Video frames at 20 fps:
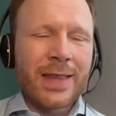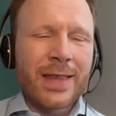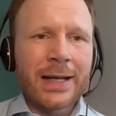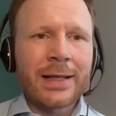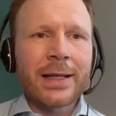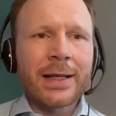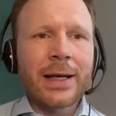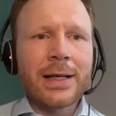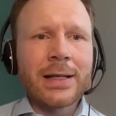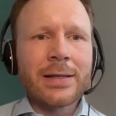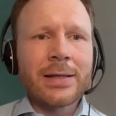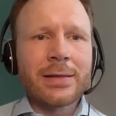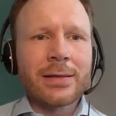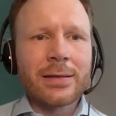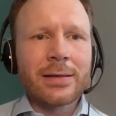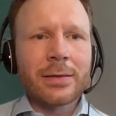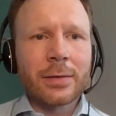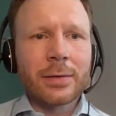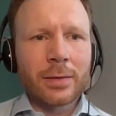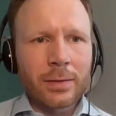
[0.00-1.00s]
in that
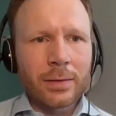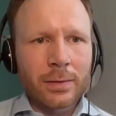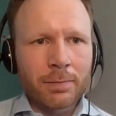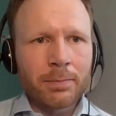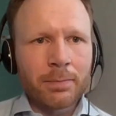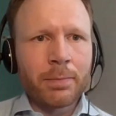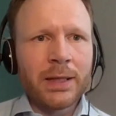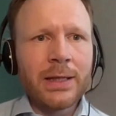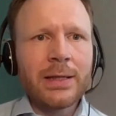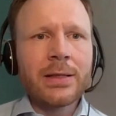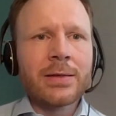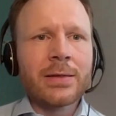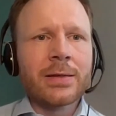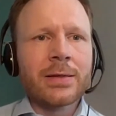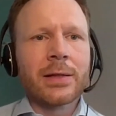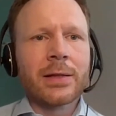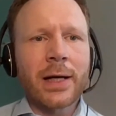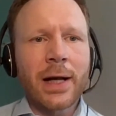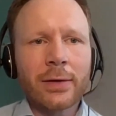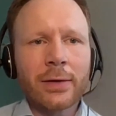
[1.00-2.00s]
case,
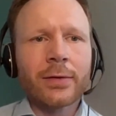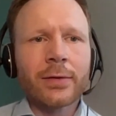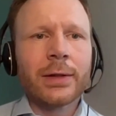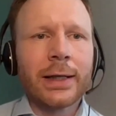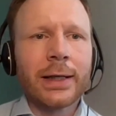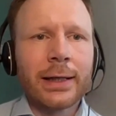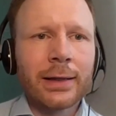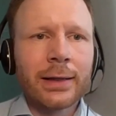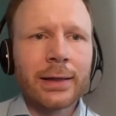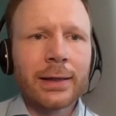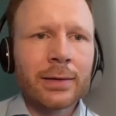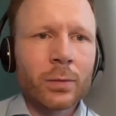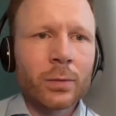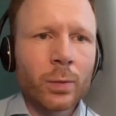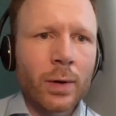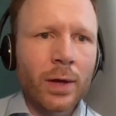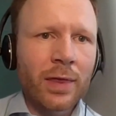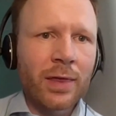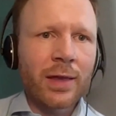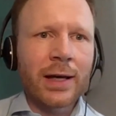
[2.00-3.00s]
please
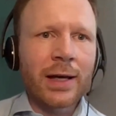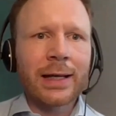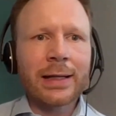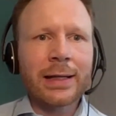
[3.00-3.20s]
calculate with